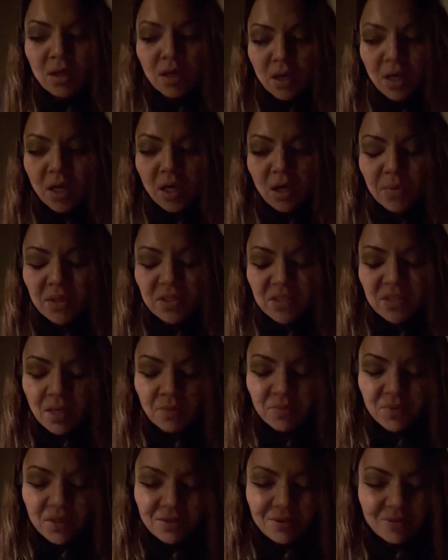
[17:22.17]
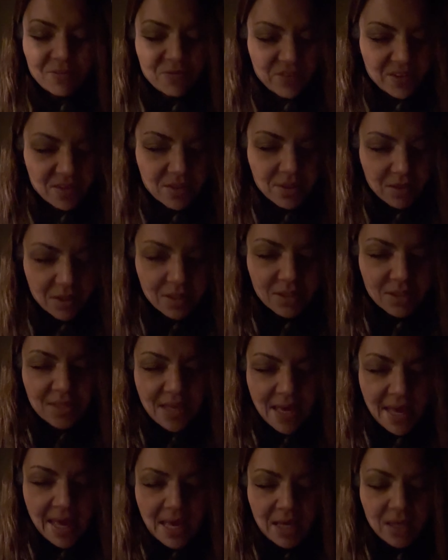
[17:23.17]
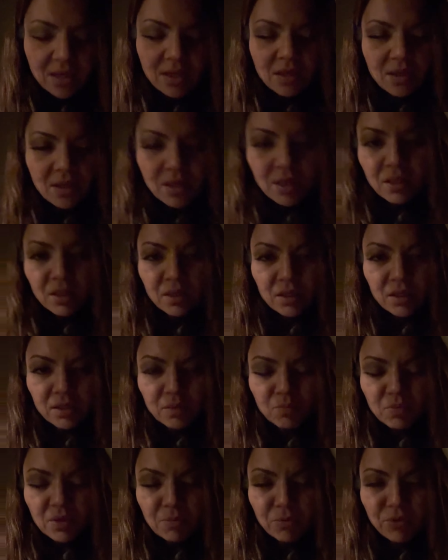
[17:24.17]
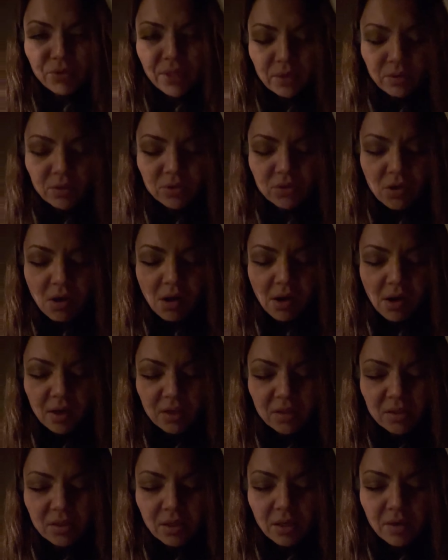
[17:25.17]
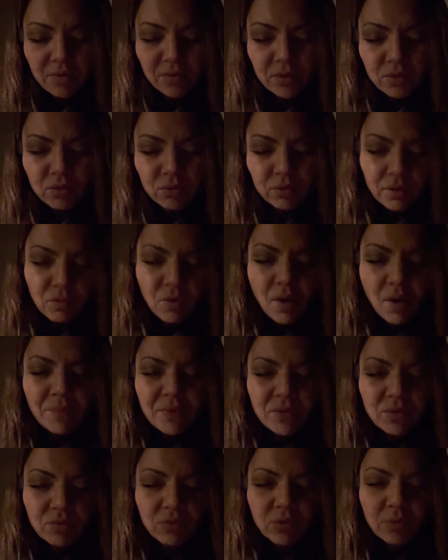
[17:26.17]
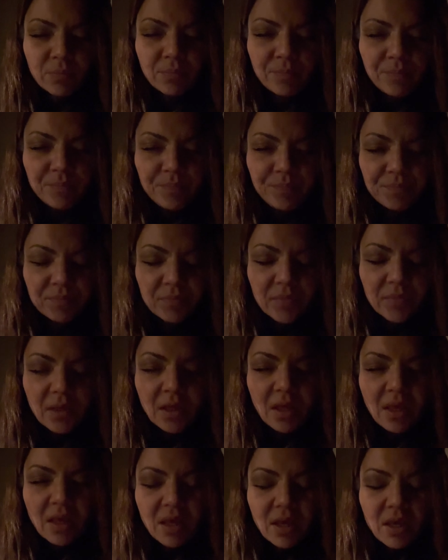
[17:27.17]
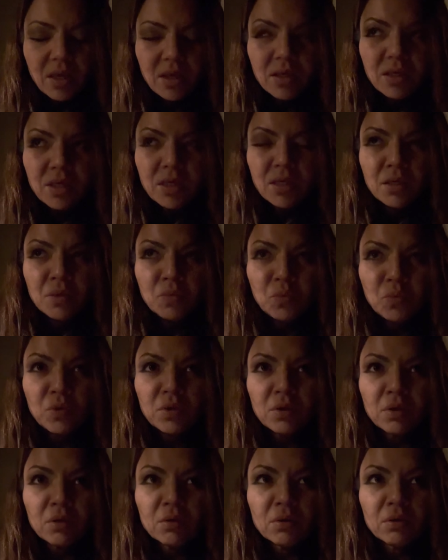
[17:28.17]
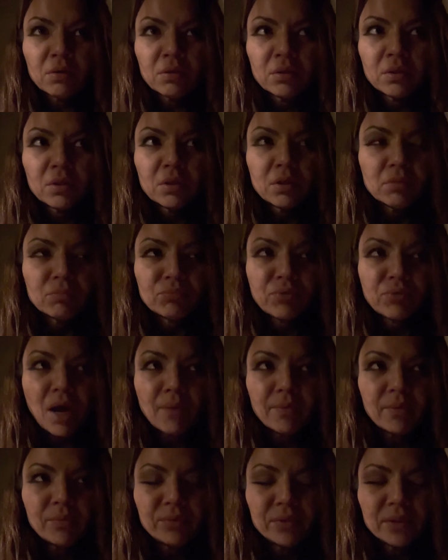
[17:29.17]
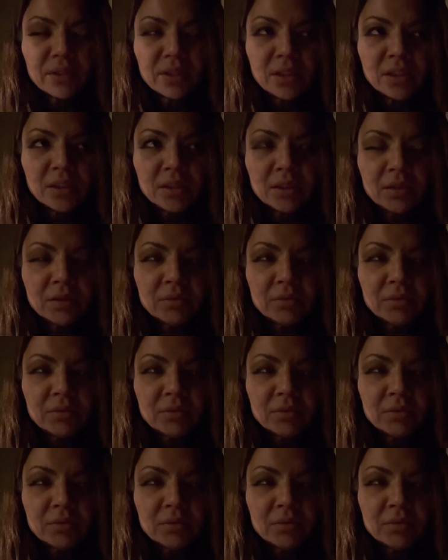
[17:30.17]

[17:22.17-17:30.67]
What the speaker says: attempting to physically attack the people that are in charge of the nuclear weapons room. He will probably,